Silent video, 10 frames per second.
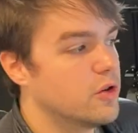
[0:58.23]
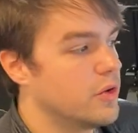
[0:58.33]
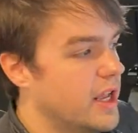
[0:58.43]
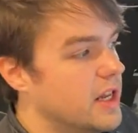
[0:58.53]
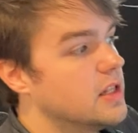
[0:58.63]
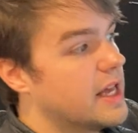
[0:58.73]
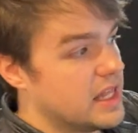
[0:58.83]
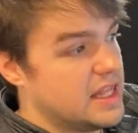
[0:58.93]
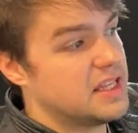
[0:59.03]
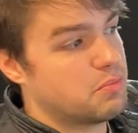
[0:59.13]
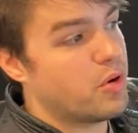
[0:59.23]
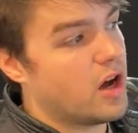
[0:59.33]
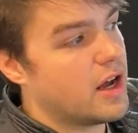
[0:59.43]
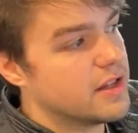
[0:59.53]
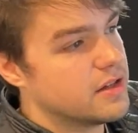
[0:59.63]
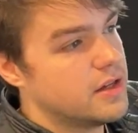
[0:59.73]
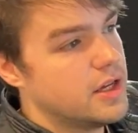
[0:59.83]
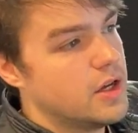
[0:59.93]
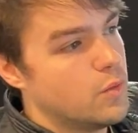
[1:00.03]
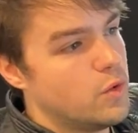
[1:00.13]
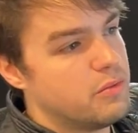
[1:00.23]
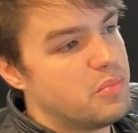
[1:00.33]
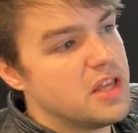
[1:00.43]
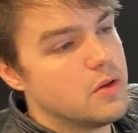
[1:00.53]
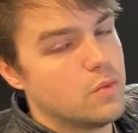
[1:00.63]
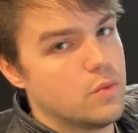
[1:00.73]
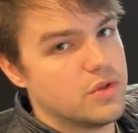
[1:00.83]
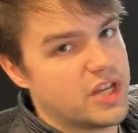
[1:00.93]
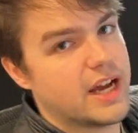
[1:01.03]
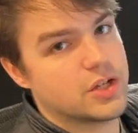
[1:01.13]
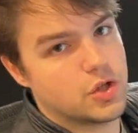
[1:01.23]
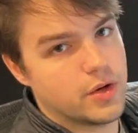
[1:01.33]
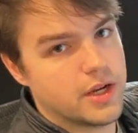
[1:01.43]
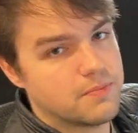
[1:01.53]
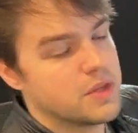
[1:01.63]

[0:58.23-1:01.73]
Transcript: creating like this pot would be texturing.